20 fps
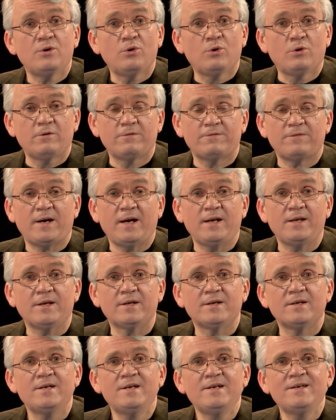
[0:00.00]
or
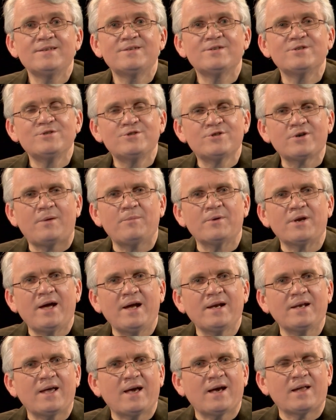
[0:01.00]
failure, to
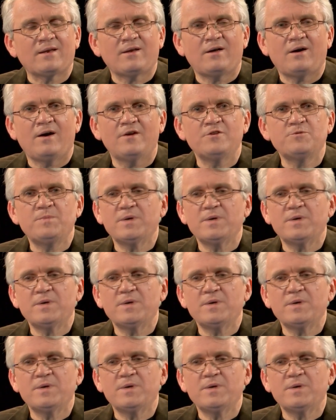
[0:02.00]
dominate our lives.